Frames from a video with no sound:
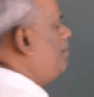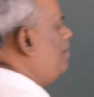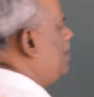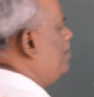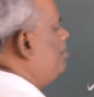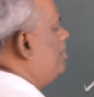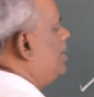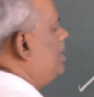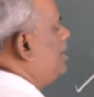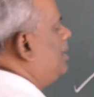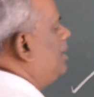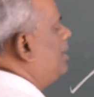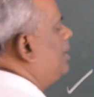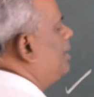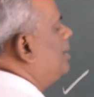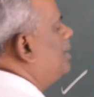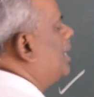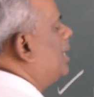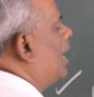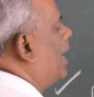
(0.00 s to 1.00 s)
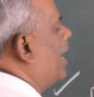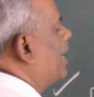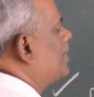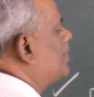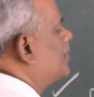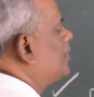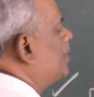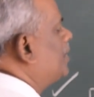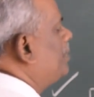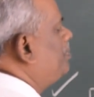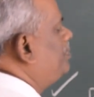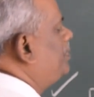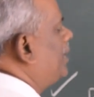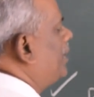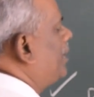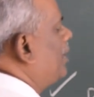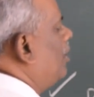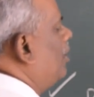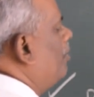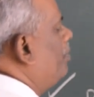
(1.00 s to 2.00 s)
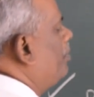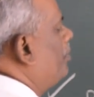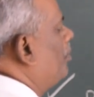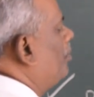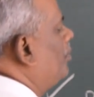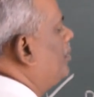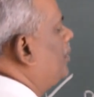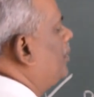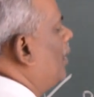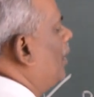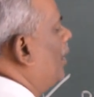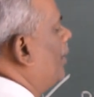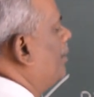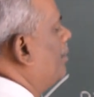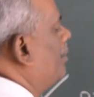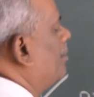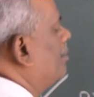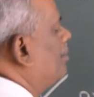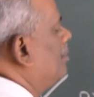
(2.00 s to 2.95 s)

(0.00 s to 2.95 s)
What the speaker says: will be the acceptor of proton.